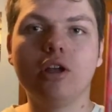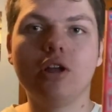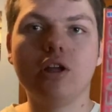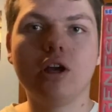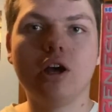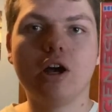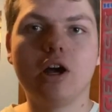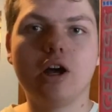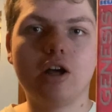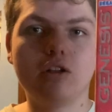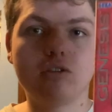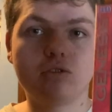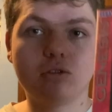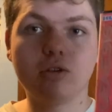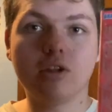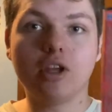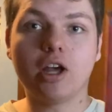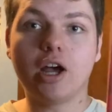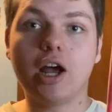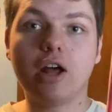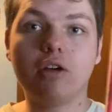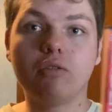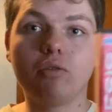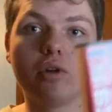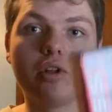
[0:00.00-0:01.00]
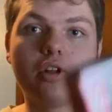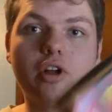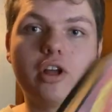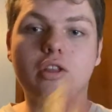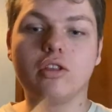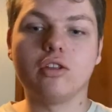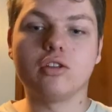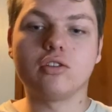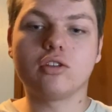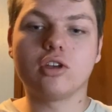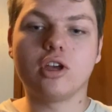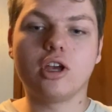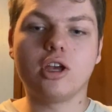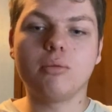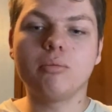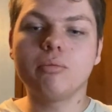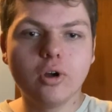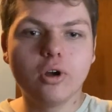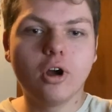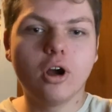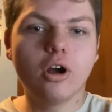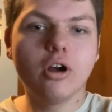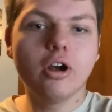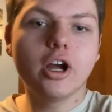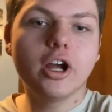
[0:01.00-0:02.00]
So yeah, I really like this game.
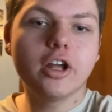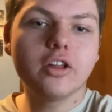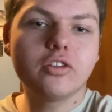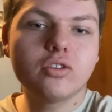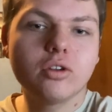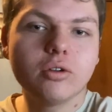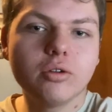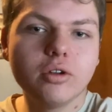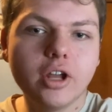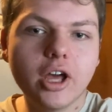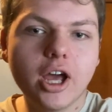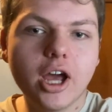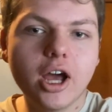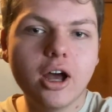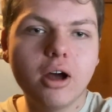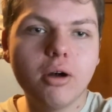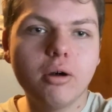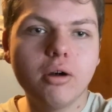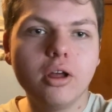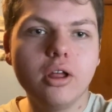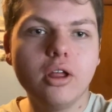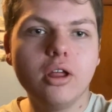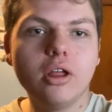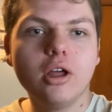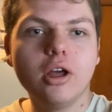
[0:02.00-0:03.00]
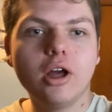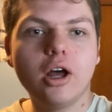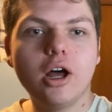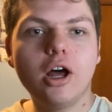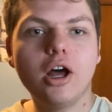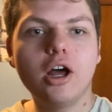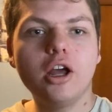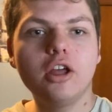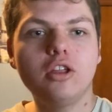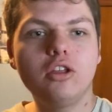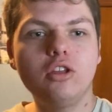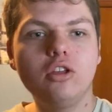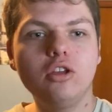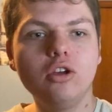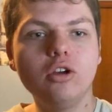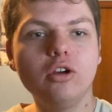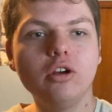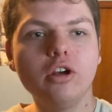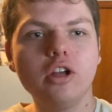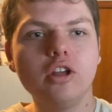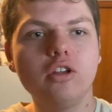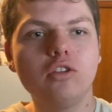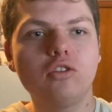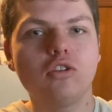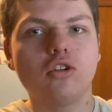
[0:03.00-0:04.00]
Alright, so now here
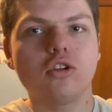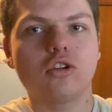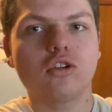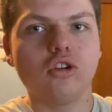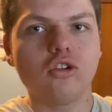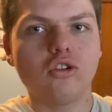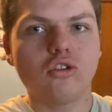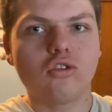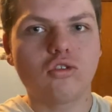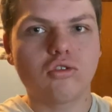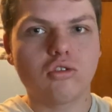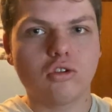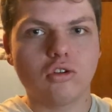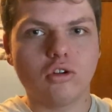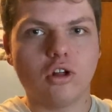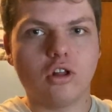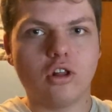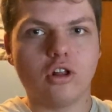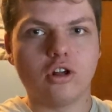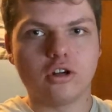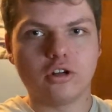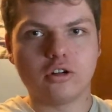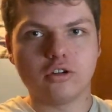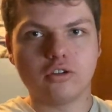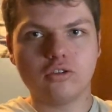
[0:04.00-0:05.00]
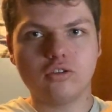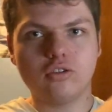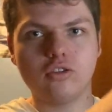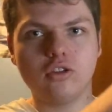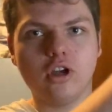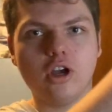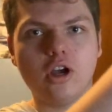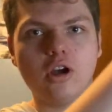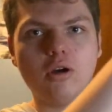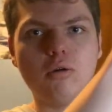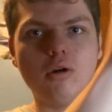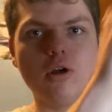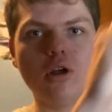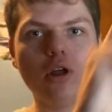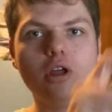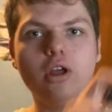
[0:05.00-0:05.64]
is the controller. So